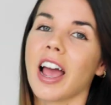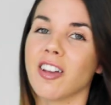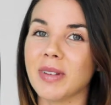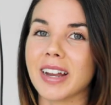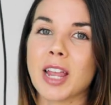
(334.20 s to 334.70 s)
I
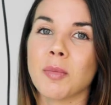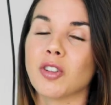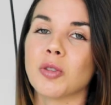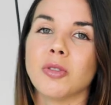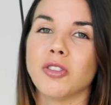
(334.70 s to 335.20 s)
have been able
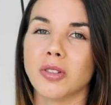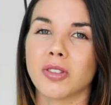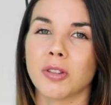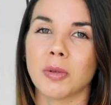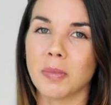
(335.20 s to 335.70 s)
to produce
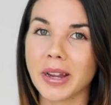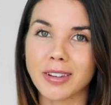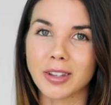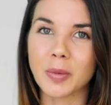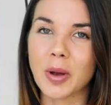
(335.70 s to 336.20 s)
some
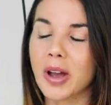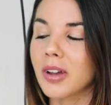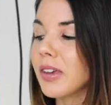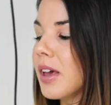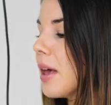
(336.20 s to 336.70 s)
amazing
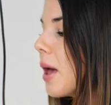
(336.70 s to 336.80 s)
work.